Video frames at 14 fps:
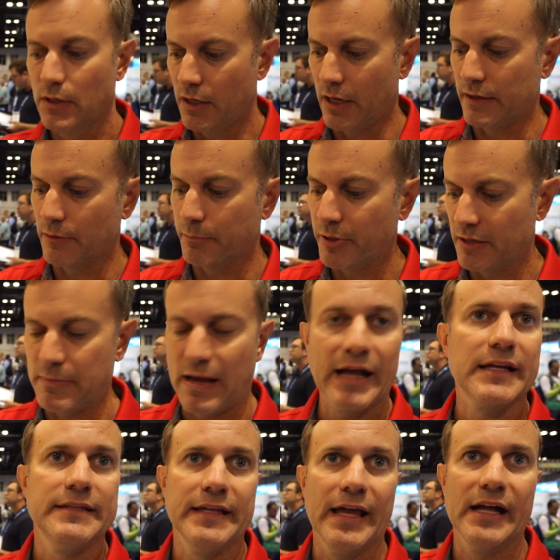and then put it
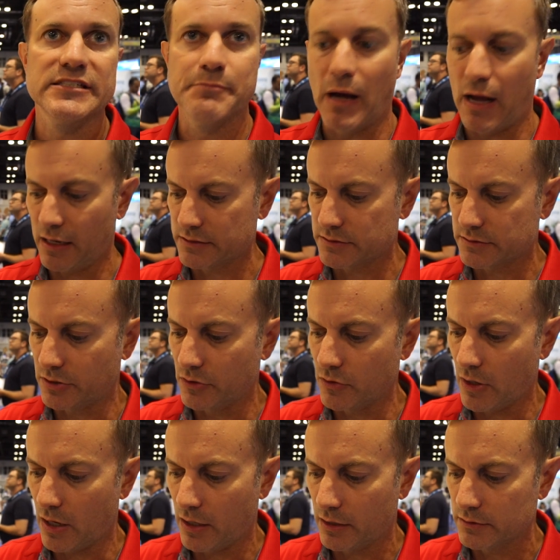back in the Edge box
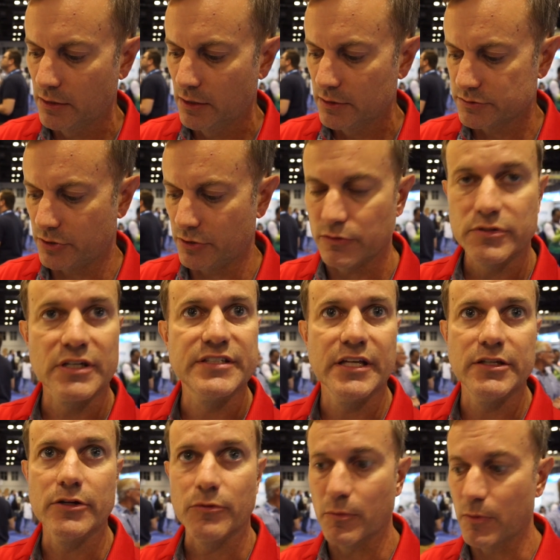to
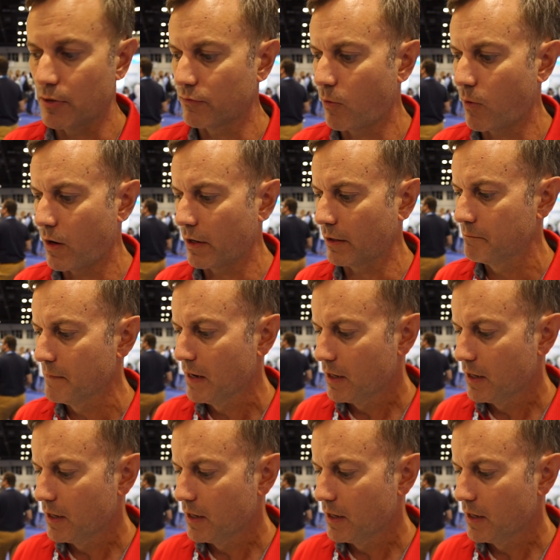continue to remove water.